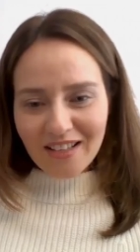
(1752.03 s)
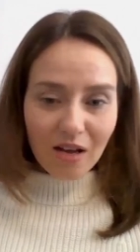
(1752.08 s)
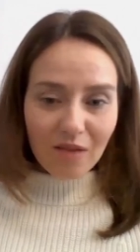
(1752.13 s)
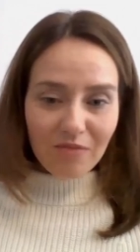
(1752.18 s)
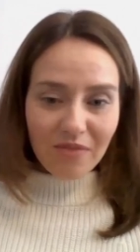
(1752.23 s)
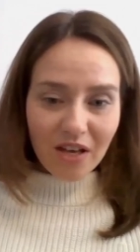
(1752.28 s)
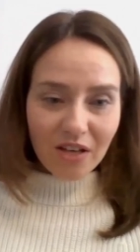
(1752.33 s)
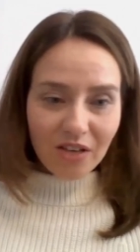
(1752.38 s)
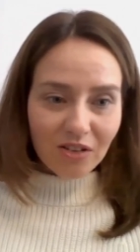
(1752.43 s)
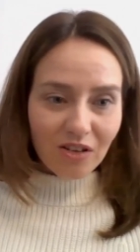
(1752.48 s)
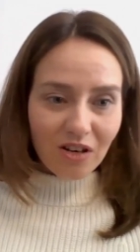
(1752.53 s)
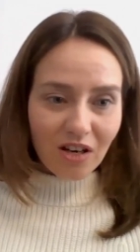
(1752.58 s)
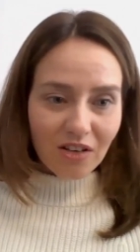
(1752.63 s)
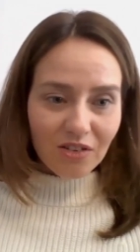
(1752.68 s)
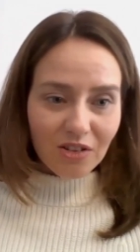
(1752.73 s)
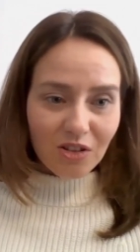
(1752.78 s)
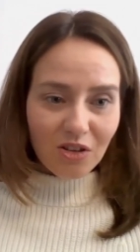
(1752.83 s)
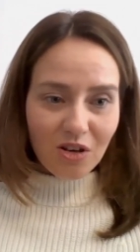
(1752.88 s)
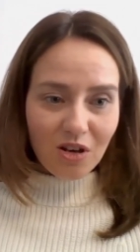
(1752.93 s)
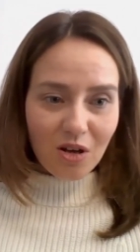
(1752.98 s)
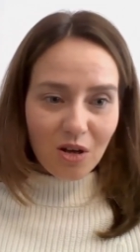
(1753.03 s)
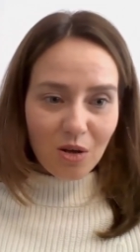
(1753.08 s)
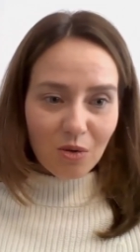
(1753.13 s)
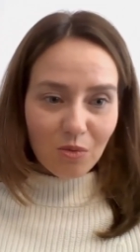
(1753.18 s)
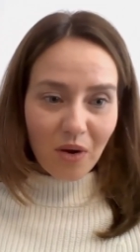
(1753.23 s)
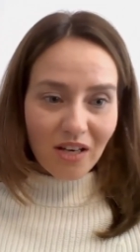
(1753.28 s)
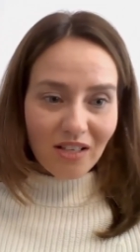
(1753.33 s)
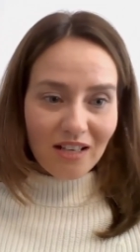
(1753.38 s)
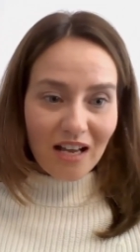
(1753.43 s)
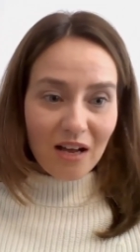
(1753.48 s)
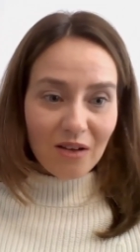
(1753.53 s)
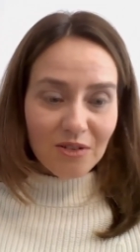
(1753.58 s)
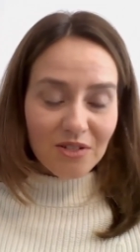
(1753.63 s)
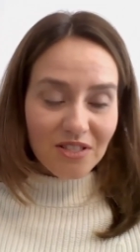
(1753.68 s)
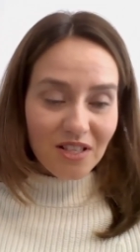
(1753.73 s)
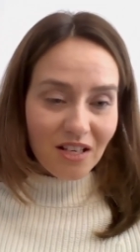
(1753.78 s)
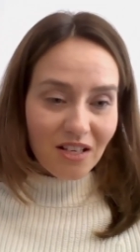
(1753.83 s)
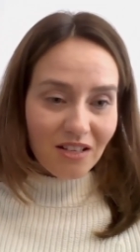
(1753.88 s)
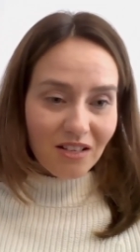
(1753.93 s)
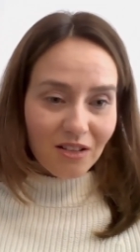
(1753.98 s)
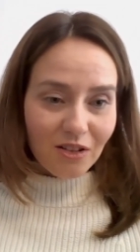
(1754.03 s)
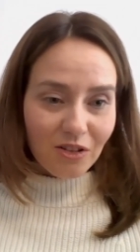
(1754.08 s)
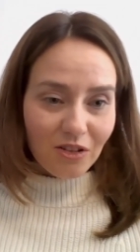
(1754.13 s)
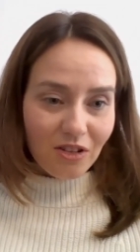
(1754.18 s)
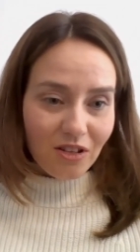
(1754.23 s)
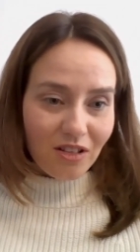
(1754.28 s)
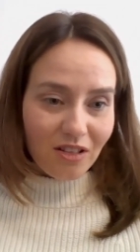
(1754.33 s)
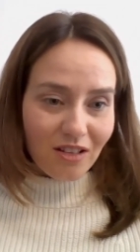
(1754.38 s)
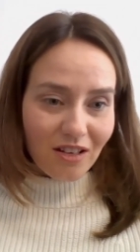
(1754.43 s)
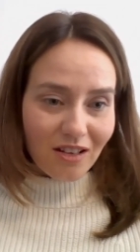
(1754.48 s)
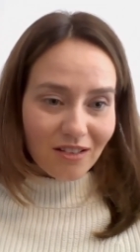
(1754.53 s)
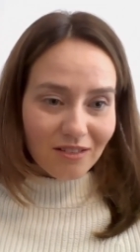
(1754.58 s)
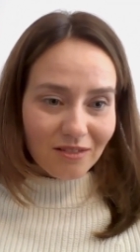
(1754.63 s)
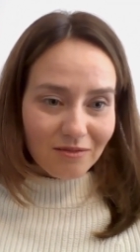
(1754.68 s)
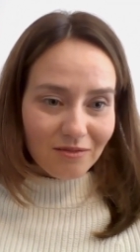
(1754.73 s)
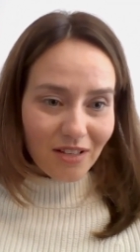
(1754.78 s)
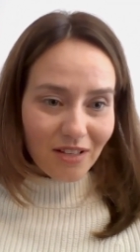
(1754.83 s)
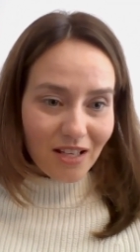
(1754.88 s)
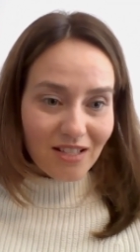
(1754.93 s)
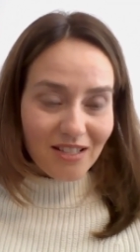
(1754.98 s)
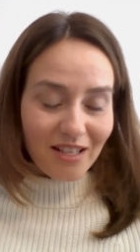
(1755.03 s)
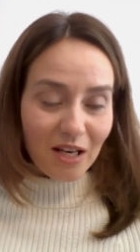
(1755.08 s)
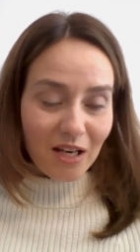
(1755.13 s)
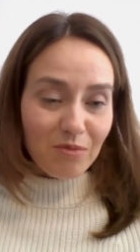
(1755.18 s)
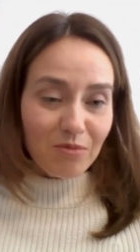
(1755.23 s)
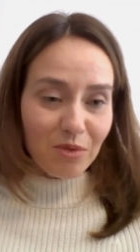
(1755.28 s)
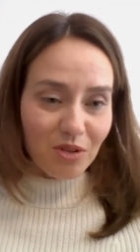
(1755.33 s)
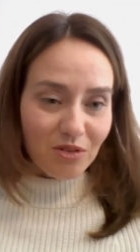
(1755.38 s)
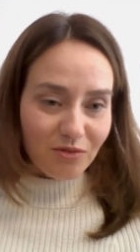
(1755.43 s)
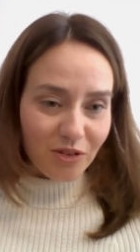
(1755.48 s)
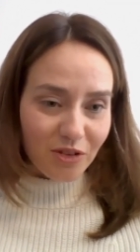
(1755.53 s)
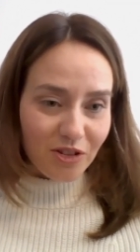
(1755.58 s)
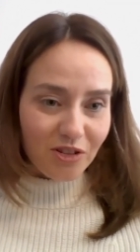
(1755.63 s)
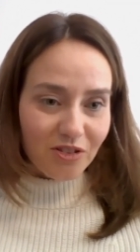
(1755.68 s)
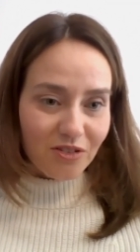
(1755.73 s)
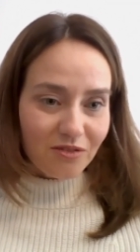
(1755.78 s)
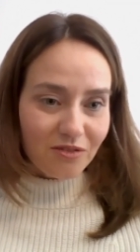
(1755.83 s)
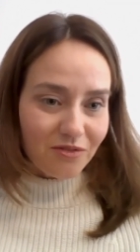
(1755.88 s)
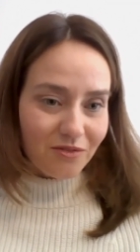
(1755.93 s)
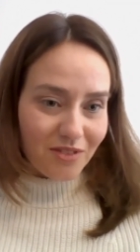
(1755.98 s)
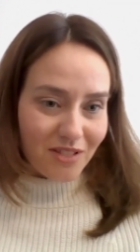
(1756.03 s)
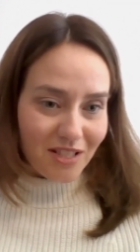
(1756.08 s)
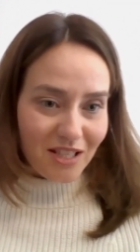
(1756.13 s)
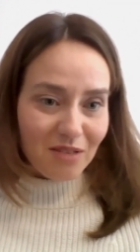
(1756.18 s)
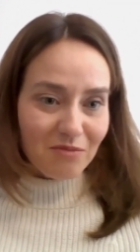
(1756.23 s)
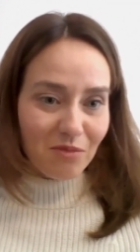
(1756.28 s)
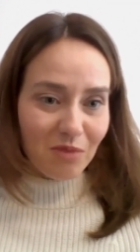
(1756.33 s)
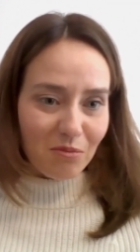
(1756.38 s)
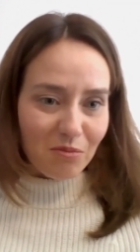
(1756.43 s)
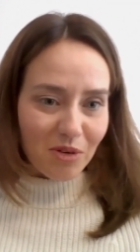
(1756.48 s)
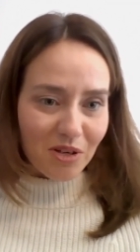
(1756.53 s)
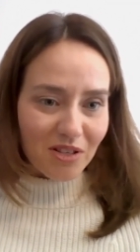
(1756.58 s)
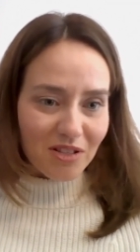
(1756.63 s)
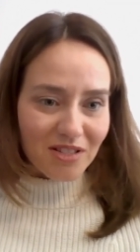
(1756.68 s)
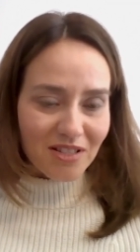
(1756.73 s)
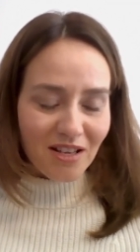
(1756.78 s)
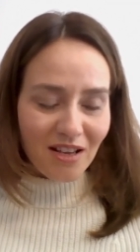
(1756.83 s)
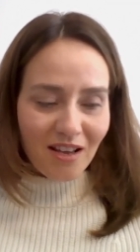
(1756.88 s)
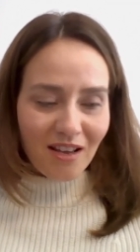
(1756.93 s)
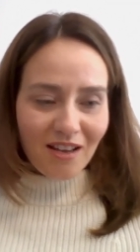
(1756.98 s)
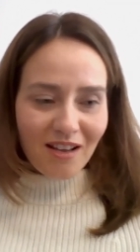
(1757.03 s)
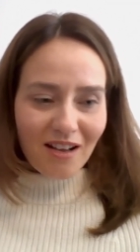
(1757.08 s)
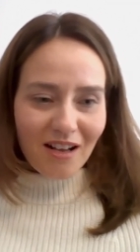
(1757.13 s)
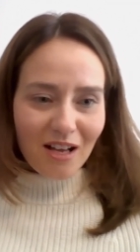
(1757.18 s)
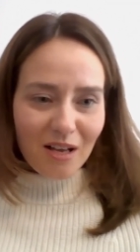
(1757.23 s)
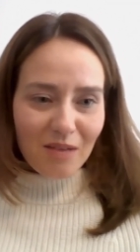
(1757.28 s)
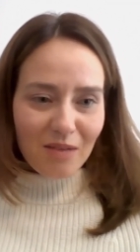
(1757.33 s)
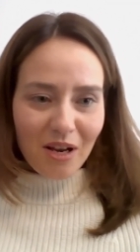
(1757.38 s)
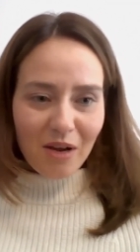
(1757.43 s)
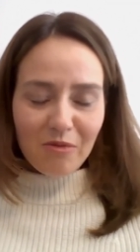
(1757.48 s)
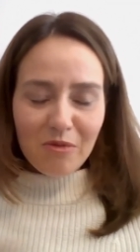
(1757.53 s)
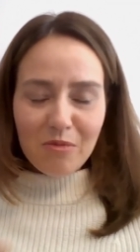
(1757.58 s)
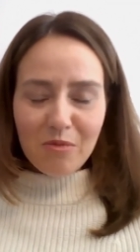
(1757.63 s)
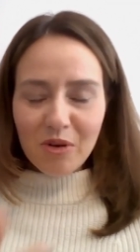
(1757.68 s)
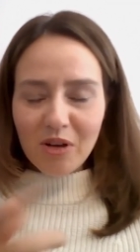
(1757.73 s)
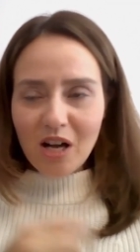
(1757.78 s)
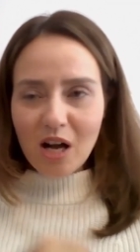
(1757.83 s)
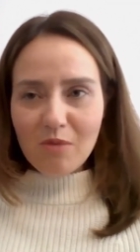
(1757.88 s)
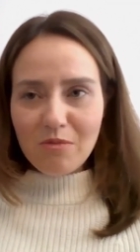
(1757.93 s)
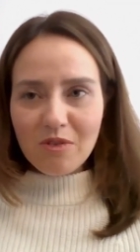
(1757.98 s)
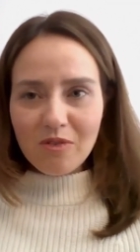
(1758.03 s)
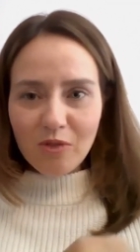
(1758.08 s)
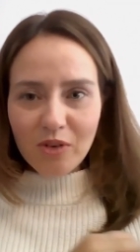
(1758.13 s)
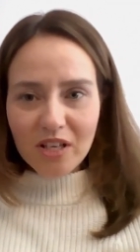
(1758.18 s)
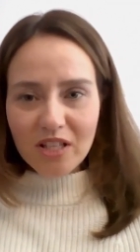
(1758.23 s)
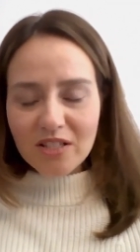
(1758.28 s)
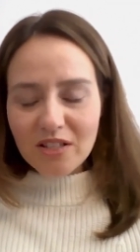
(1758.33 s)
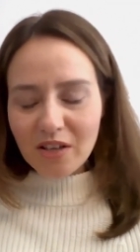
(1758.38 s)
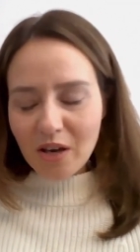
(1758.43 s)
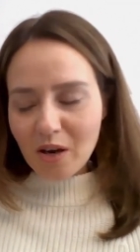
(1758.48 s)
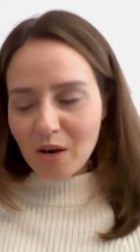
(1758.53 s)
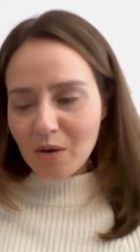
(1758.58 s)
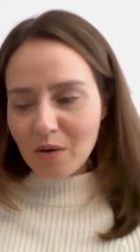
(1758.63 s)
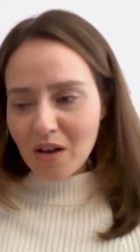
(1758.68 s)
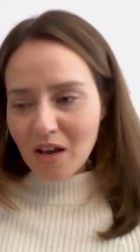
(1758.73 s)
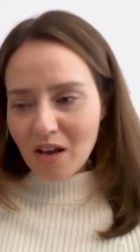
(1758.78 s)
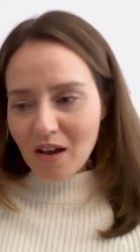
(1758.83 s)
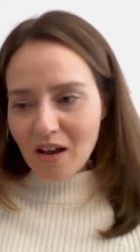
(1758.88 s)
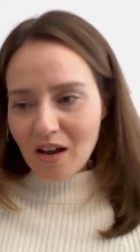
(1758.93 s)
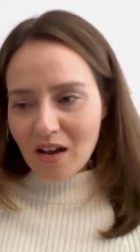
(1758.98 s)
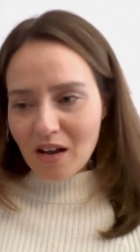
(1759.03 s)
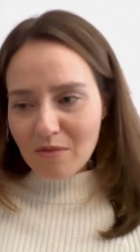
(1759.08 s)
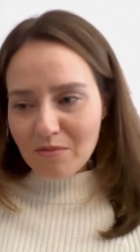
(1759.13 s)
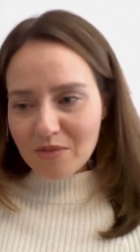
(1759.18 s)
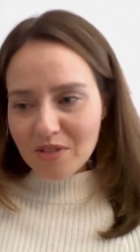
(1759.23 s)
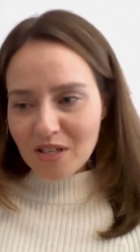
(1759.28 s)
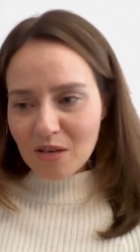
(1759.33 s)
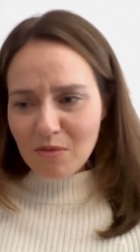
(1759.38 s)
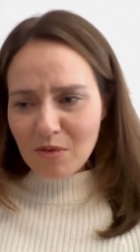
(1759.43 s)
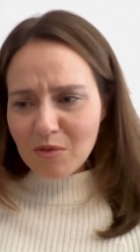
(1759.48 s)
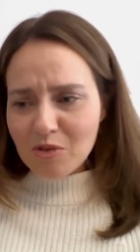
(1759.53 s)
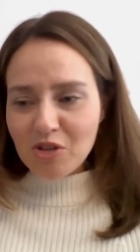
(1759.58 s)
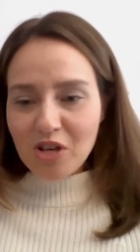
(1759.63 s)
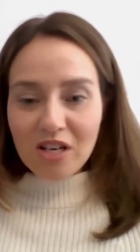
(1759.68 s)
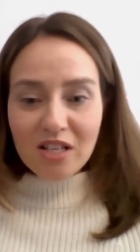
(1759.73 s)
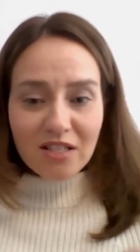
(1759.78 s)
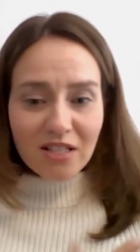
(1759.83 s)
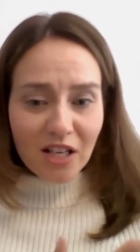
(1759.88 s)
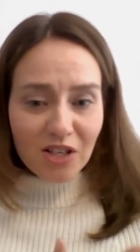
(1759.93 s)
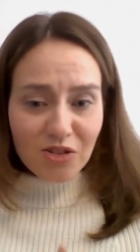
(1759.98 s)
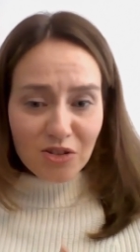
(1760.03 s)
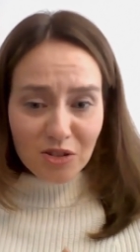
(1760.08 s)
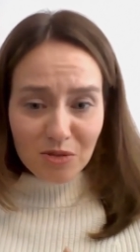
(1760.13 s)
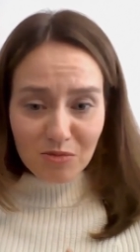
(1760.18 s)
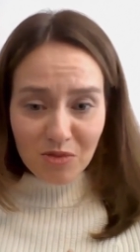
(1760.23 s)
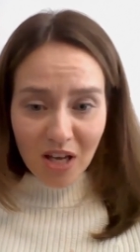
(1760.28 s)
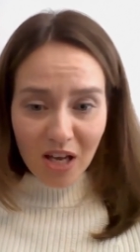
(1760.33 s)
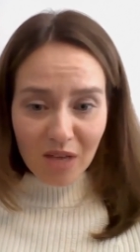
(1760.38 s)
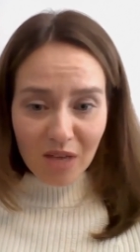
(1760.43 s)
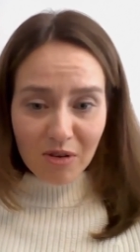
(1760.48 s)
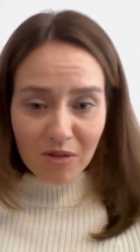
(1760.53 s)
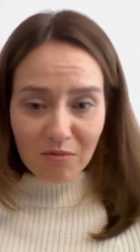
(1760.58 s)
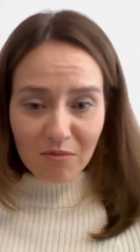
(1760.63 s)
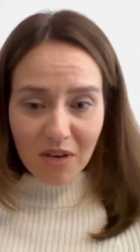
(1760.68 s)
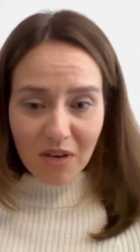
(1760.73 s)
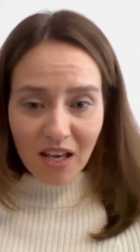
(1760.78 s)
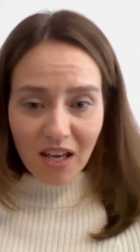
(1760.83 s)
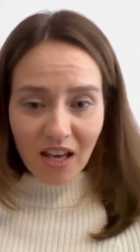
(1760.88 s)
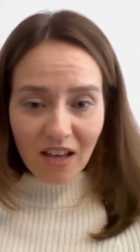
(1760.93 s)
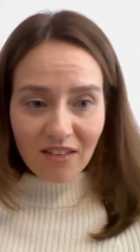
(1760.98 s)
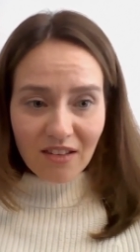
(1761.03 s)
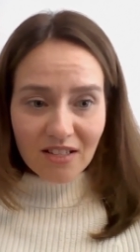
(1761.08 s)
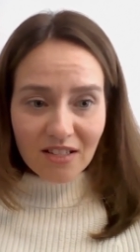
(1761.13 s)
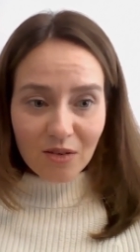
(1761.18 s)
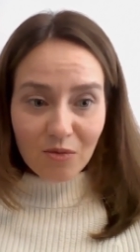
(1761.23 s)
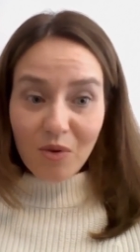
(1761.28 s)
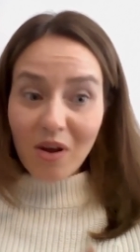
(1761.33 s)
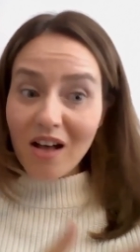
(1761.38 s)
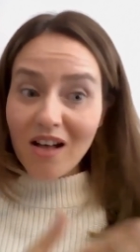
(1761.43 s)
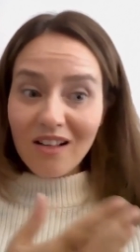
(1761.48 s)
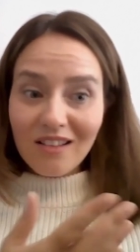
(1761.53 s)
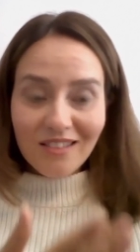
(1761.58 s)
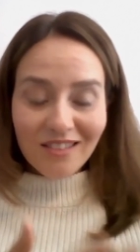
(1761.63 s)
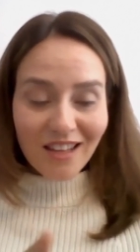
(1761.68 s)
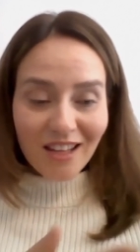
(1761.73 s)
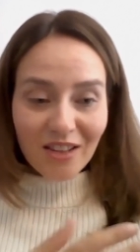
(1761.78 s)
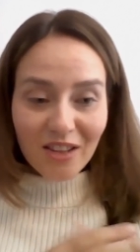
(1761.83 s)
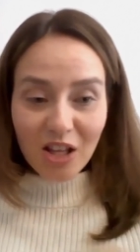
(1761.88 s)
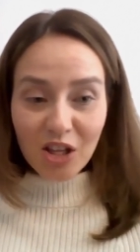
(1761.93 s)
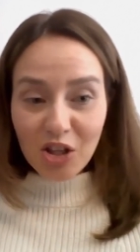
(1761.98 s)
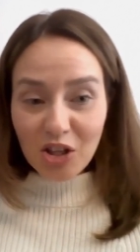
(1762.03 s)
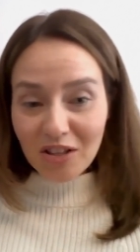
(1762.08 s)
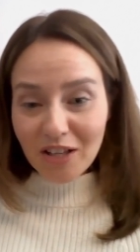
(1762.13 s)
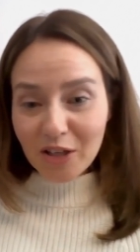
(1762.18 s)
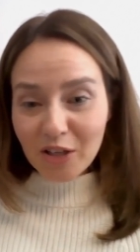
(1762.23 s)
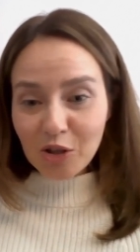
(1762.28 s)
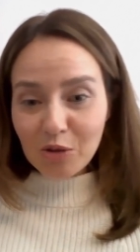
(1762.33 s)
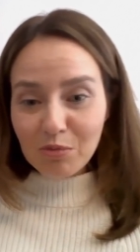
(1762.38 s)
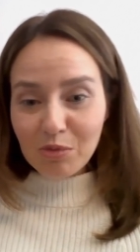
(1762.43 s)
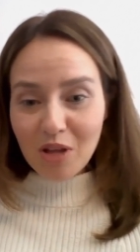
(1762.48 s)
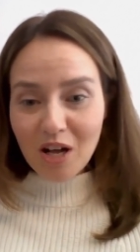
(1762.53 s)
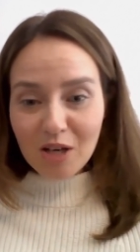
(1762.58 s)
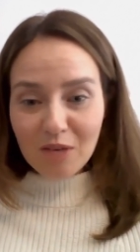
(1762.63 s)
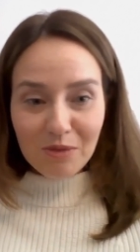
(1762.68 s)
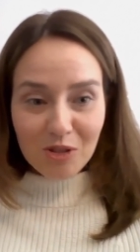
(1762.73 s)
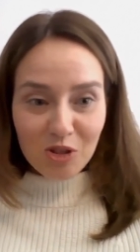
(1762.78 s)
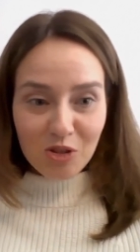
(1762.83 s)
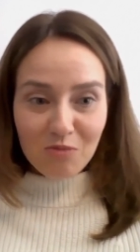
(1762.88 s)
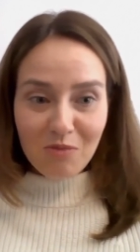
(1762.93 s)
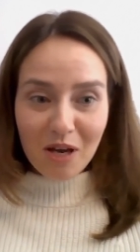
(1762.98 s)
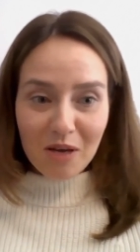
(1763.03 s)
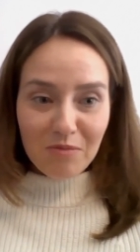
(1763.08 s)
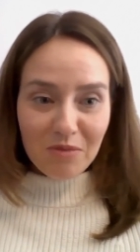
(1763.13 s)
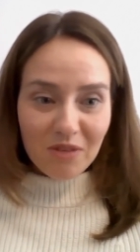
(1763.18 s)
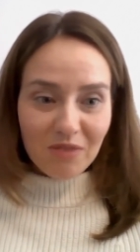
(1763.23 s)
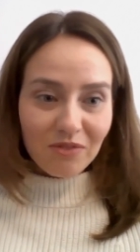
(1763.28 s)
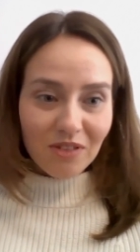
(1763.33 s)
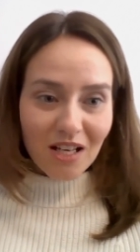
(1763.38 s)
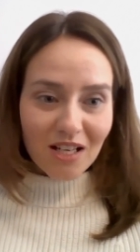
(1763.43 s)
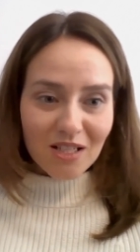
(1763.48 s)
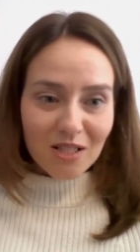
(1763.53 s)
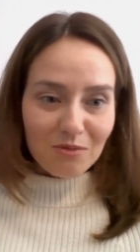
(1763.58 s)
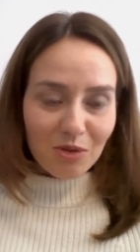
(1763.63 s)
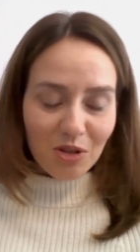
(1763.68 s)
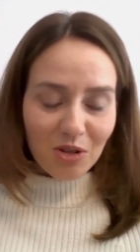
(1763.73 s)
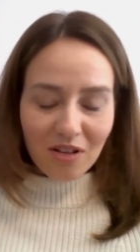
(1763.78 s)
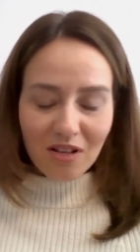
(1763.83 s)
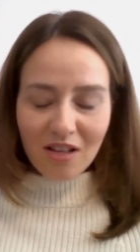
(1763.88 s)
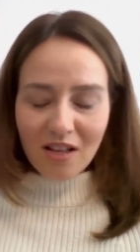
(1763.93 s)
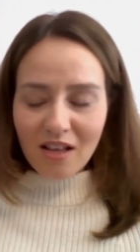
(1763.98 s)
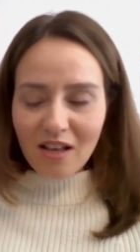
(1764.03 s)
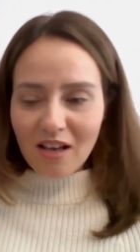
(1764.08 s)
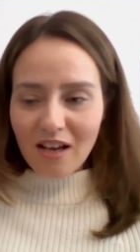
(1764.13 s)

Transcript: um, that are on the call right now setting a good example for your team members I mean, I remember a couple of weeks ago, um, someone was trying to schedule some time with me and they said, well, they, they look like you're blocked, but you might be flexible.